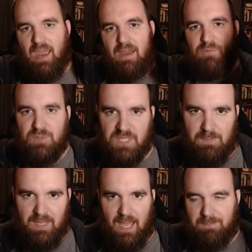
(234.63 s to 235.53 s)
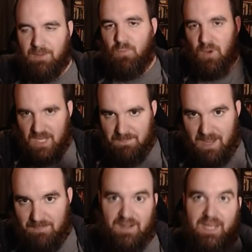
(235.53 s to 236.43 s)
Everyone's going to be happy. We're going to
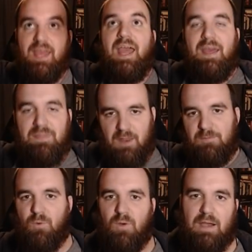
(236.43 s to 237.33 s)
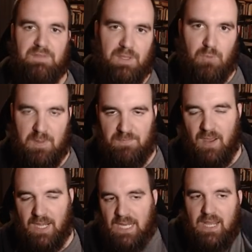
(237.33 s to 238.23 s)
make money, and therefore everything will be
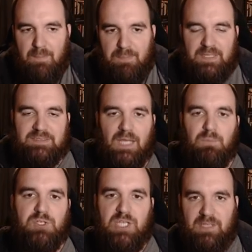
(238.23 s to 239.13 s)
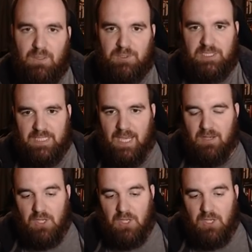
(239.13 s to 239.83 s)
fine. But instead, what she did was she said,